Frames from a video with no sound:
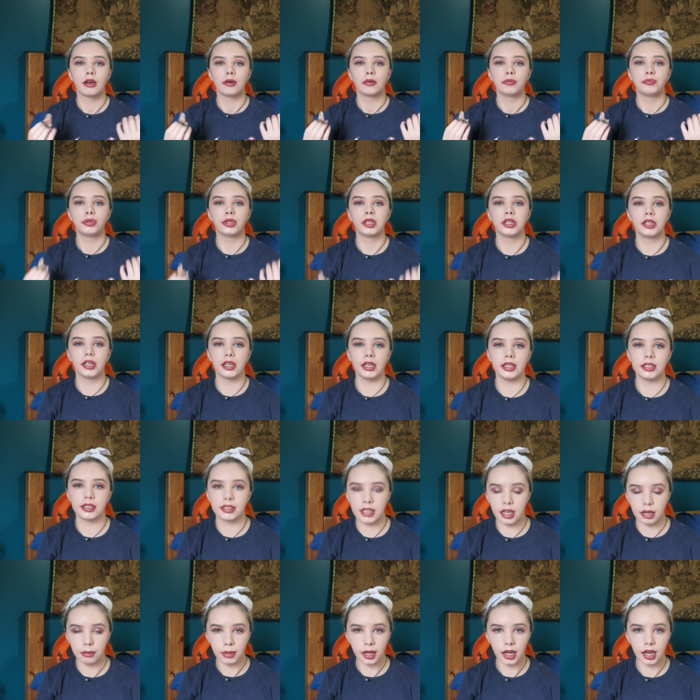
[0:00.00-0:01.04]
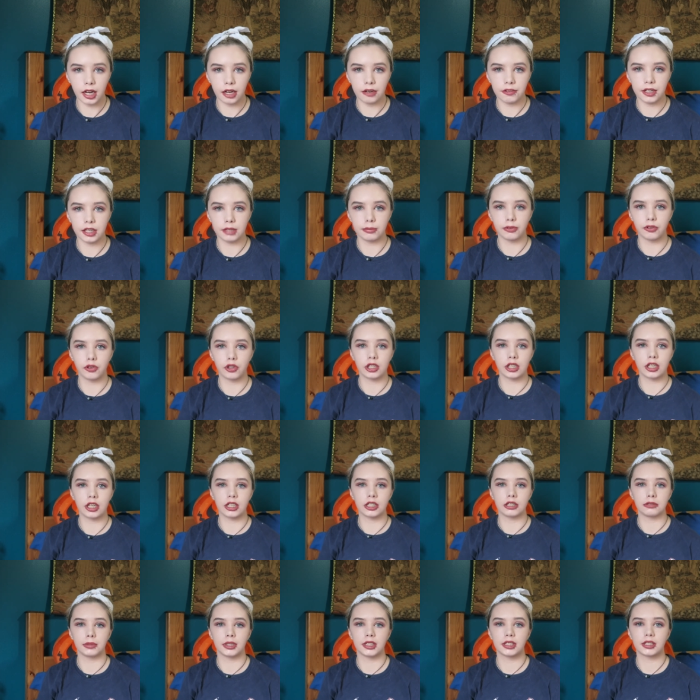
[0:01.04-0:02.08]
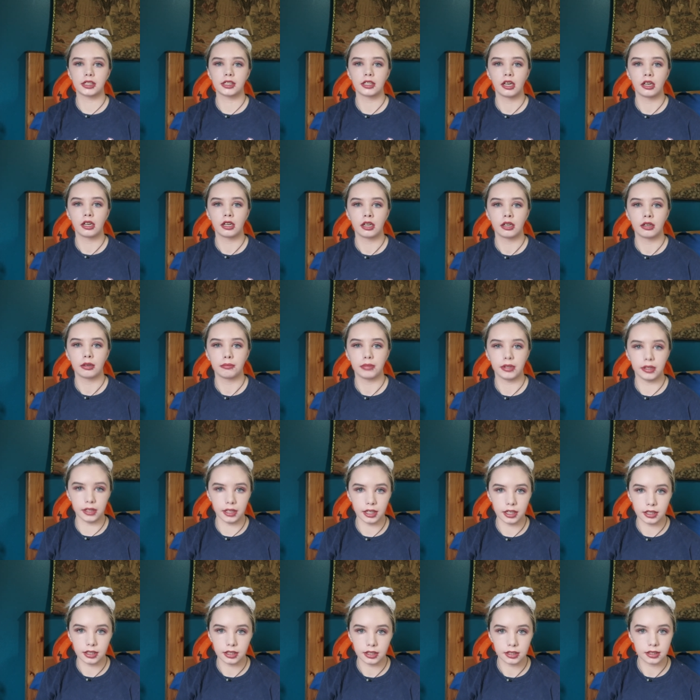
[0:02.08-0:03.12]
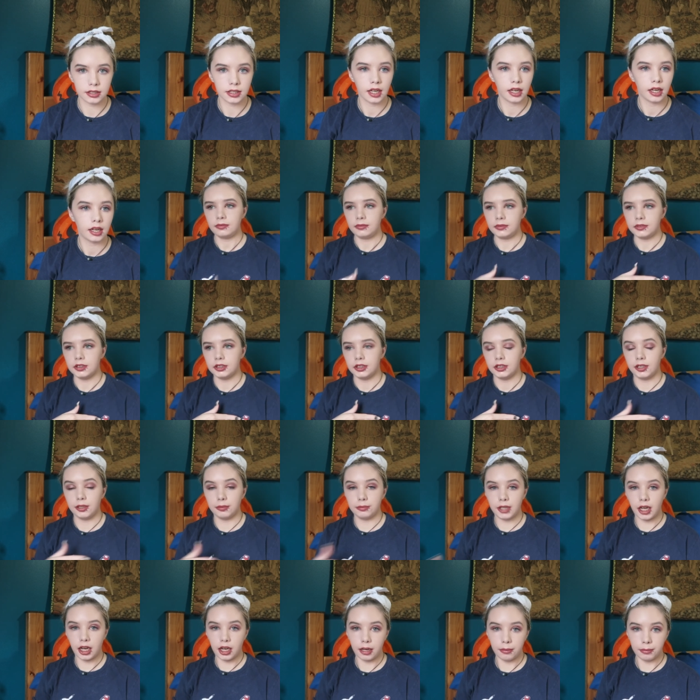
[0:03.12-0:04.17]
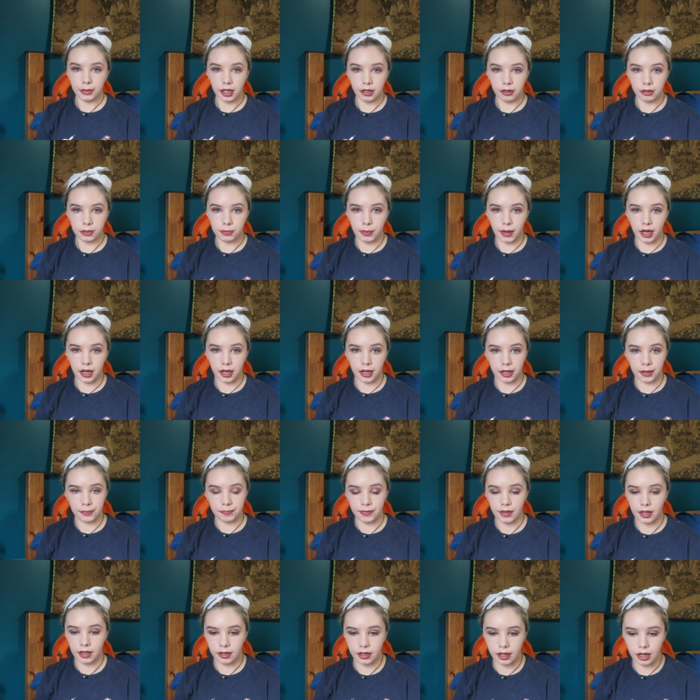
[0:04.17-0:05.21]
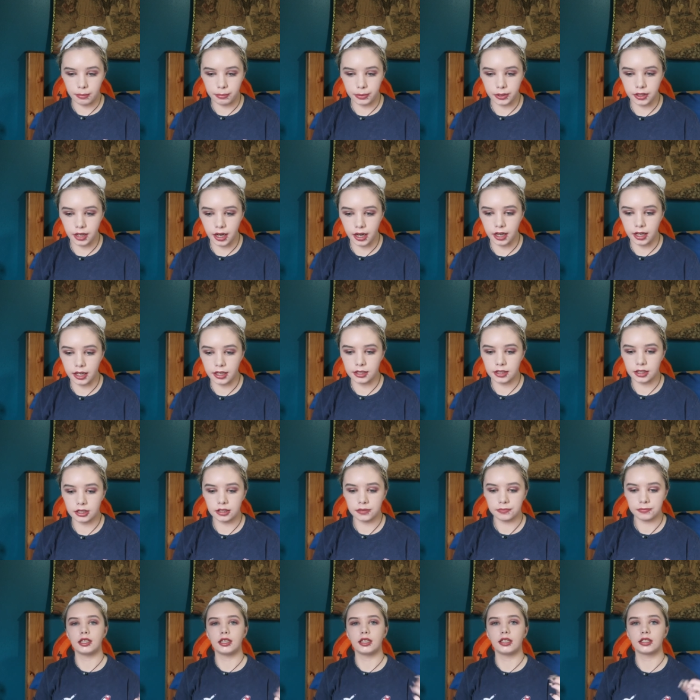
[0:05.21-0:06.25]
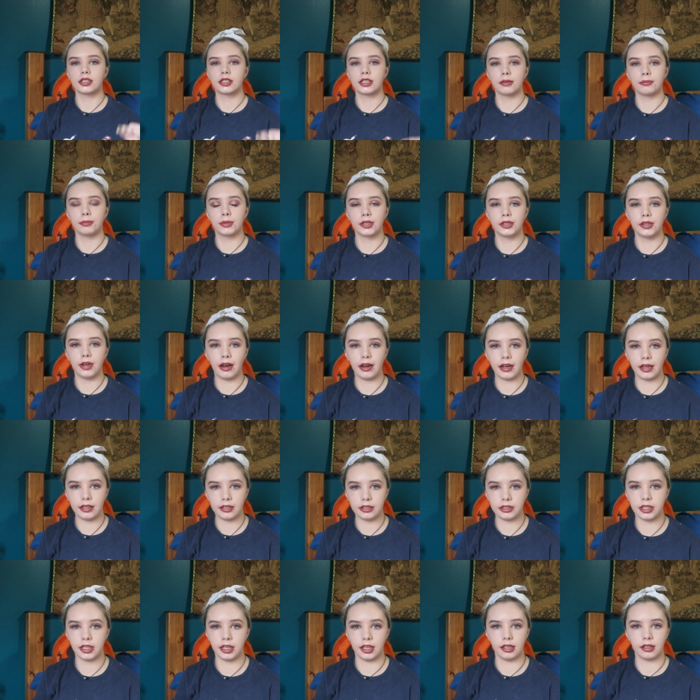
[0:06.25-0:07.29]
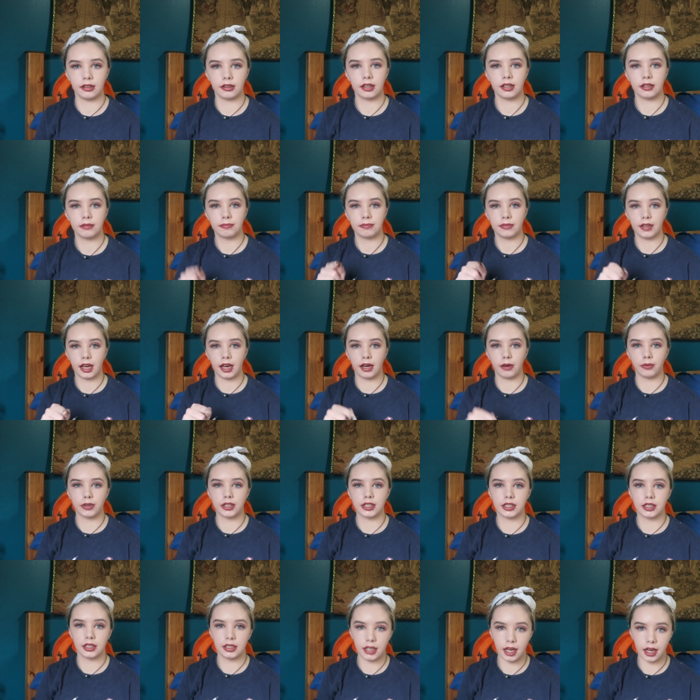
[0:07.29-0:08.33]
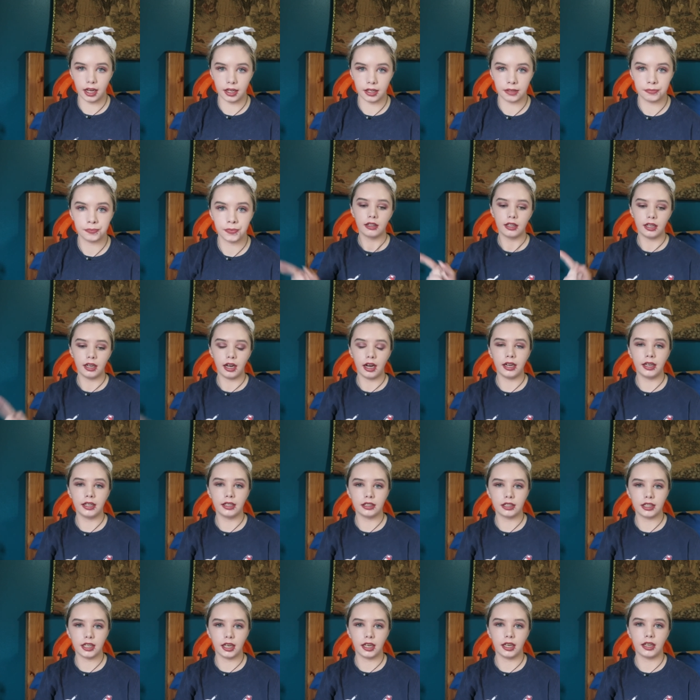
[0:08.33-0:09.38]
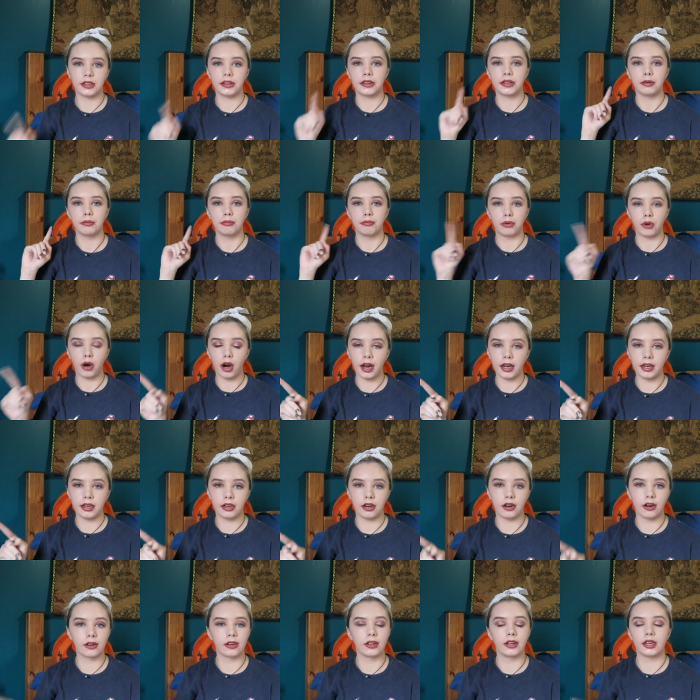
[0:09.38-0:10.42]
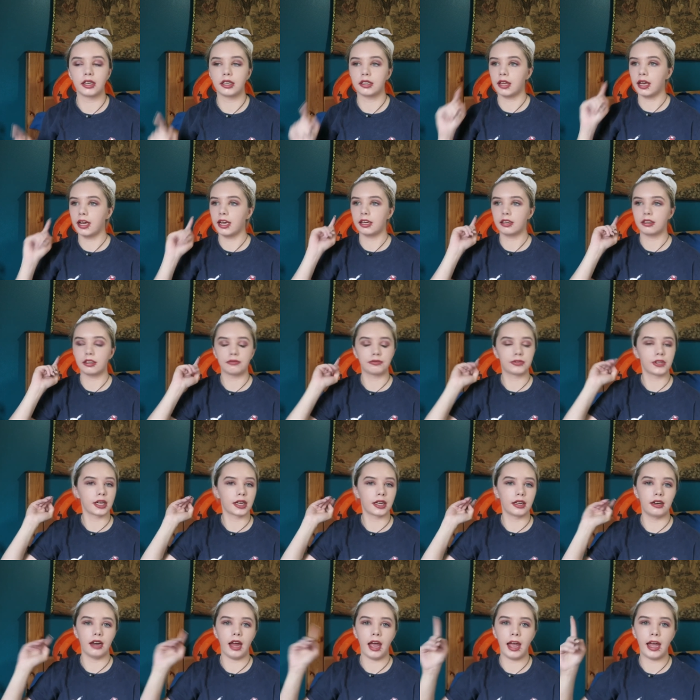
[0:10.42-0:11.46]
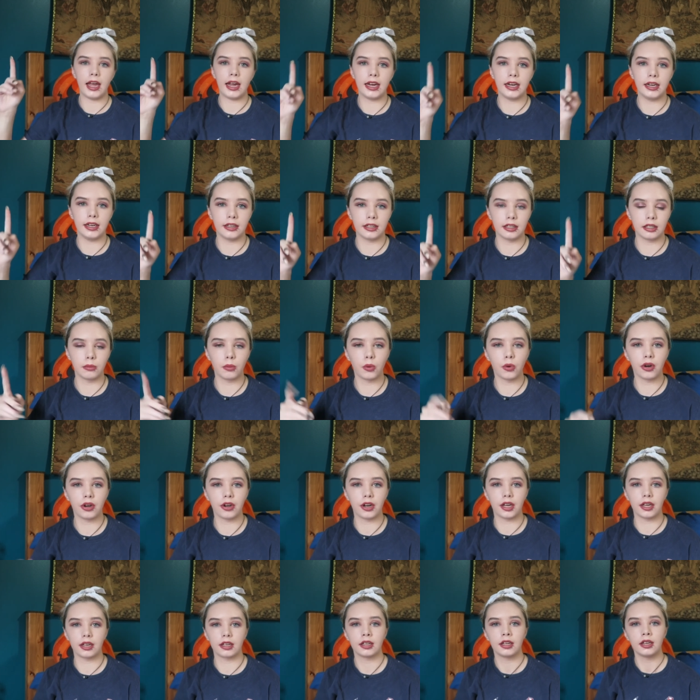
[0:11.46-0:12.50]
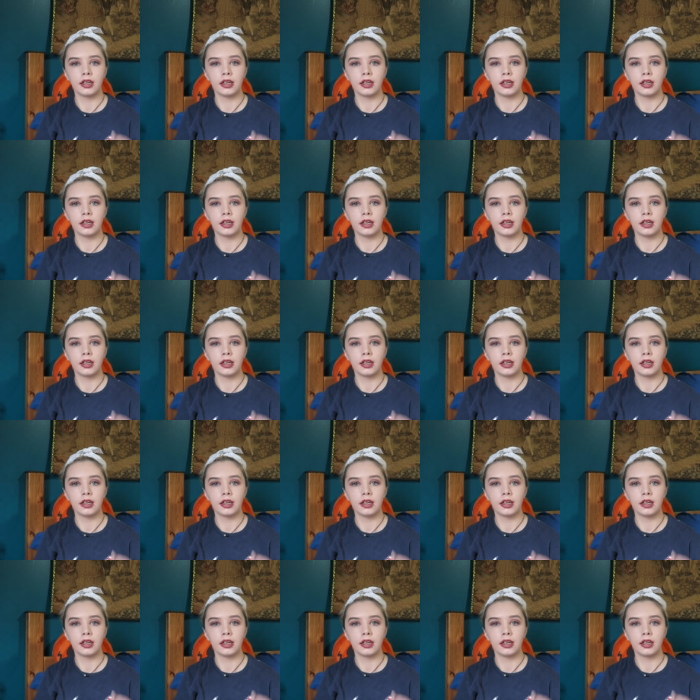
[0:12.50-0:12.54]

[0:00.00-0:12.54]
please get me out of here before Christmas, please. Some time goes by, a couple days. See, December 19th. That was the day. The 19th, bright and early, like freaking 8 in the morning,